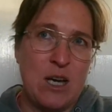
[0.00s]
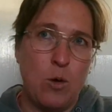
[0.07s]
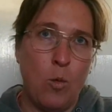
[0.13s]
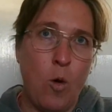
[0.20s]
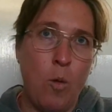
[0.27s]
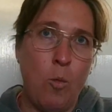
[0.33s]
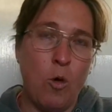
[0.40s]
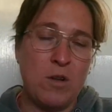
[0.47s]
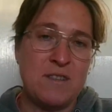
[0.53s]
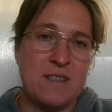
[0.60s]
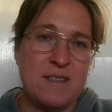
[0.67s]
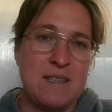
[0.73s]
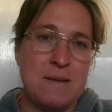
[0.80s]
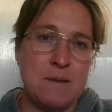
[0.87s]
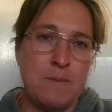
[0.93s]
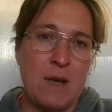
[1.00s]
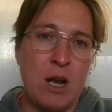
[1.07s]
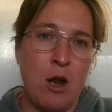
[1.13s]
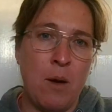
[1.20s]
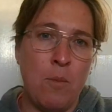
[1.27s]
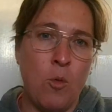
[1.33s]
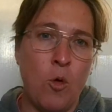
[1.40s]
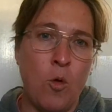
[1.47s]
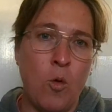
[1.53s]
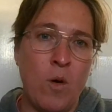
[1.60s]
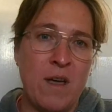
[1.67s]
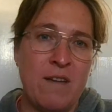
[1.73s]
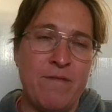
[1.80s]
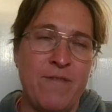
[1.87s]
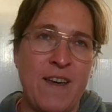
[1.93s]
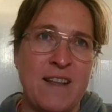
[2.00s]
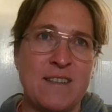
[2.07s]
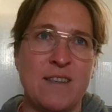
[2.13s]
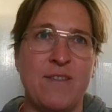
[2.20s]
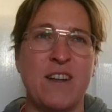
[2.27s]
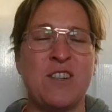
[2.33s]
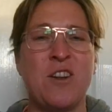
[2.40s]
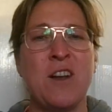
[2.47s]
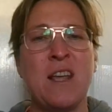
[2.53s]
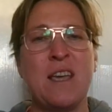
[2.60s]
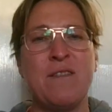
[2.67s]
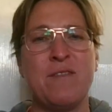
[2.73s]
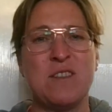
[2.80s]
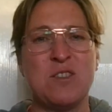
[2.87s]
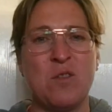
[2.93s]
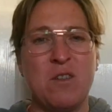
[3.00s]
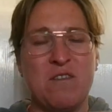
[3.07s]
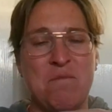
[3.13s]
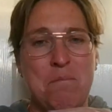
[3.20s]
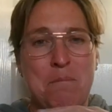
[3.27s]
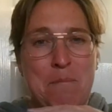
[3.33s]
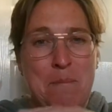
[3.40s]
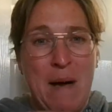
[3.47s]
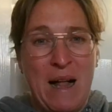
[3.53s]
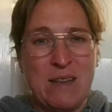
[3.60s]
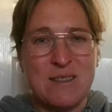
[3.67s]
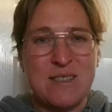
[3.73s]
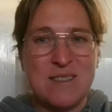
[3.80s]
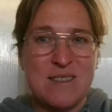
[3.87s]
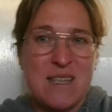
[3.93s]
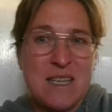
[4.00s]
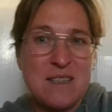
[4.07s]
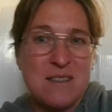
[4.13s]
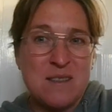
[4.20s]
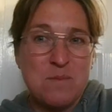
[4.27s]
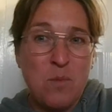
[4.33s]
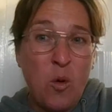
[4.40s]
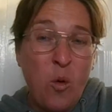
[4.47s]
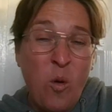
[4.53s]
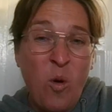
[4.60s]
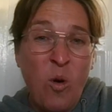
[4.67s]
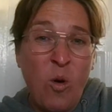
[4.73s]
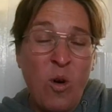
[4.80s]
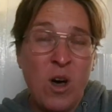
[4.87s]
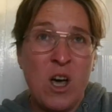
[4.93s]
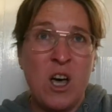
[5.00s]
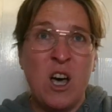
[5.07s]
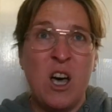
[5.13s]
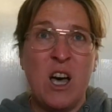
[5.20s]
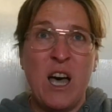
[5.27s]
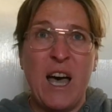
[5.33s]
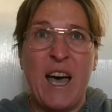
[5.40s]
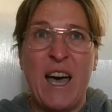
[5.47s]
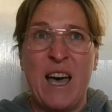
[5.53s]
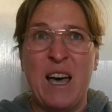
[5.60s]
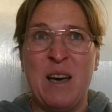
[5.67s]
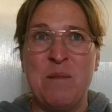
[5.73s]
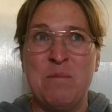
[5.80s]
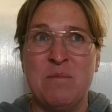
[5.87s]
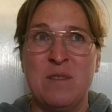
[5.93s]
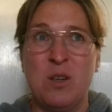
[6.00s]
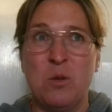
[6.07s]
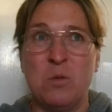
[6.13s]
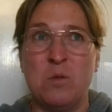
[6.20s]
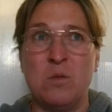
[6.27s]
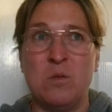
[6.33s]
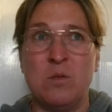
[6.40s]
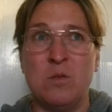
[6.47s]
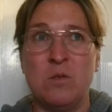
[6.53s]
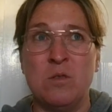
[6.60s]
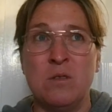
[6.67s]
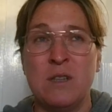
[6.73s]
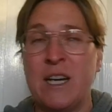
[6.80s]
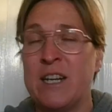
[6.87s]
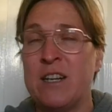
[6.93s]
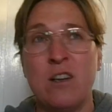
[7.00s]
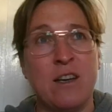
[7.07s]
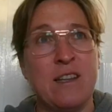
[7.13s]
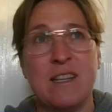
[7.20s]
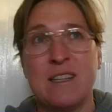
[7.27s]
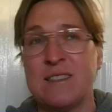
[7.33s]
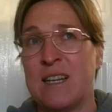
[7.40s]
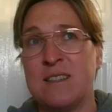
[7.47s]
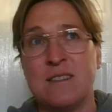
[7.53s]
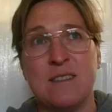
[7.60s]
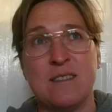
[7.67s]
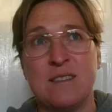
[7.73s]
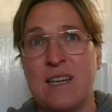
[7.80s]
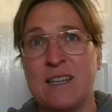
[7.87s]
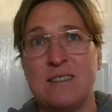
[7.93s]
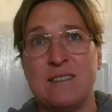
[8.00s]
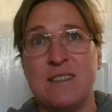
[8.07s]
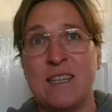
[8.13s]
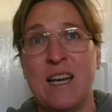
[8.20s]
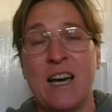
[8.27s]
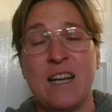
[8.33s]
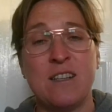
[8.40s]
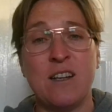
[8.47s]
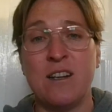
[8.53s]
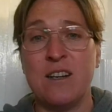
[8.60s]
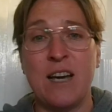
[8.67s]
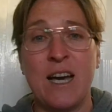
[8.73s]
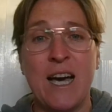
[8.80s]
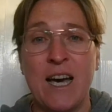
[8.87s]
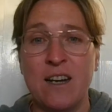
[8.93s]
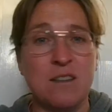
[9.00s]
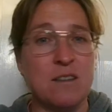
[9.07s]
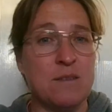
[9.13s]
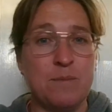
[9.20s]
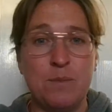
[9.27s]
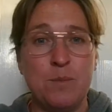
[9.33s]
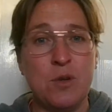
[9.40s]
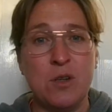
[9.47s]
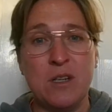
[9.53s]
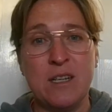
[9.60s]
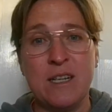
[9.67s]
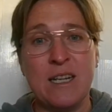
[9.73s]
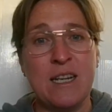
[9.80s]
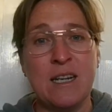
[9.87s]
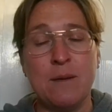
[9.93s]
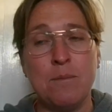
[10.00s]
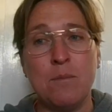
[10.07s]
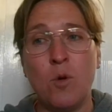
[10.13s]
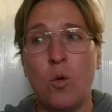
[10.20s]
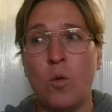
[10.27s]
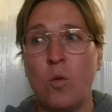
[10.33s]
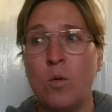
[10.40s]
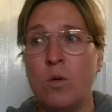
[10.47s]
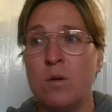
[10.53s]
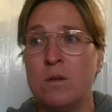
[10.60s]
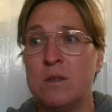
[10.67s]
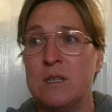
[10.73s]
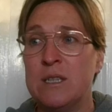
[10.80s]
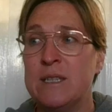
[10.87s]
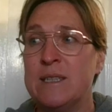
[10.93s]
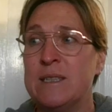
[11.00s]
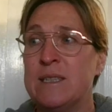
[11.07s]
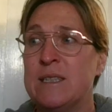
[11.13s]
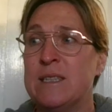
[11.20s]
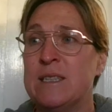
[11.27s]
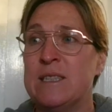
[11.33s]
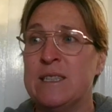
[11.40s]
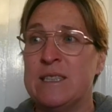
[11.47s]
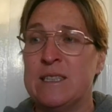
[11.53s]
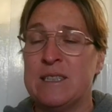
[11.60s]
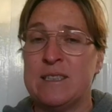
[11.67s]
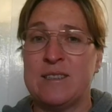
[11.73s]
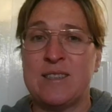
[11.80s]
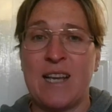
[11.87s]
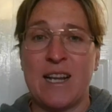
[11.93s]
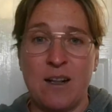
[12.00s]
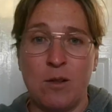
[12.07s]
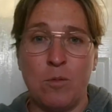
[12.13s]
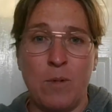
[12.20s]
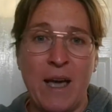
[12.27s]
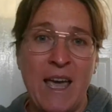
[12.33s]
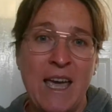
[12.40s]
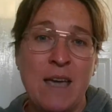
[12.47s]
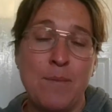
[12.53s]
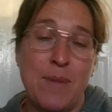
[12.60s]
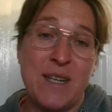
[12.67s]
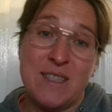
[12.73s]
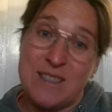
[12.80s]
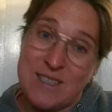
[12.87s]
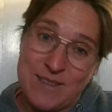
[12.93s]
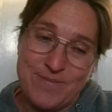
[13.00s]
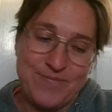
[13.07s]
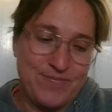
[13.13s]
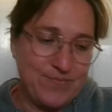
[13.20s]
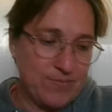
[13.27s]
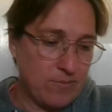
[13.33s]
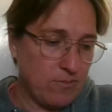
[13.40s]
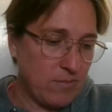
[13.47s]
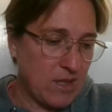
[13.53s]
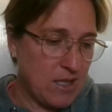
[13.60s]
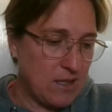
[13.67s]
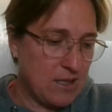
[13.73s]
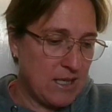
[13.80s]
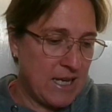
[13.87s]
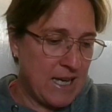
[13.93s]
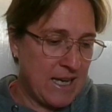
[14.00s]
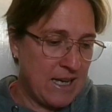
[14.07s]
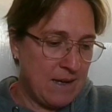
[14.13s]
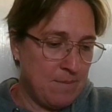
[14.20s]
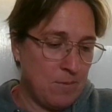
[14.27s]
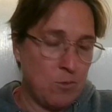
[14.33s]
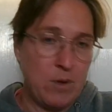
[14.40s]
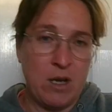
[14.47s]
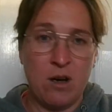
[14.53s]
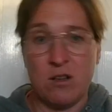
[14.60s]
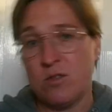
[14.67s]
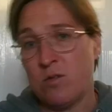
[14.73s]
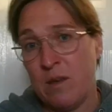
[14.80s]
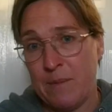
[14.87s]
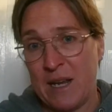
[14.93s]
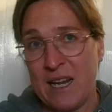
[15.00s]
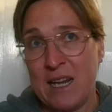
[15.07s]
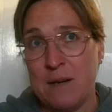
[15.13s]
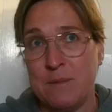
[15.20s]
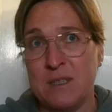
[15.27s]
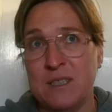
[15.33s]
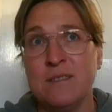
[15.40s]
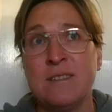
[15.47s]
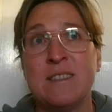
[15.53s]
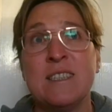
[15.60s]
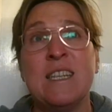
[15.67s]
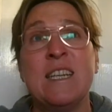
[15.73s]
Warm water seems to be a lot more effective. I don't know if it sort of melts things more, or I don't know, that sounds disgusting. I don't know how to put it in a more subtle way, but we are talking about enemas.